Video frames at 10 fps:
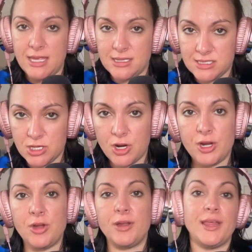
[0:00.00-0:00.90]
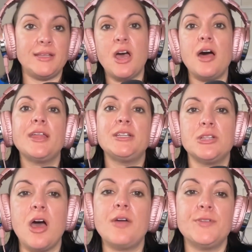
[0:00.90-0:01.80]
Insert your Dolly
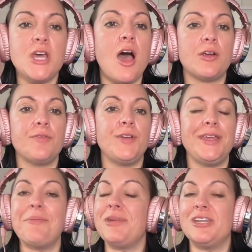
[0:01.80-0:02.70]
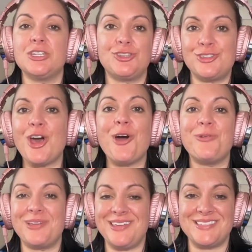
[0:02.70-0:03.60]
DeLong photography made it
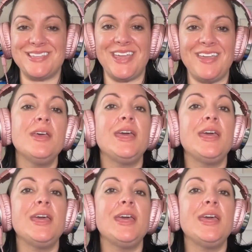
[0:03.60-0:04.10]
so easy.